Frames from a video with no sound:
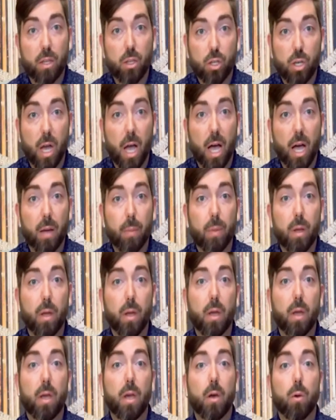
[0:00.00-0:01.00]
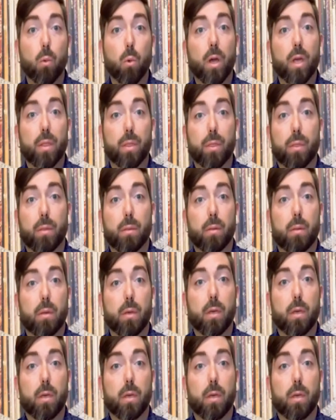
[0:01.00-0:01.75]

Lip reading: on the job with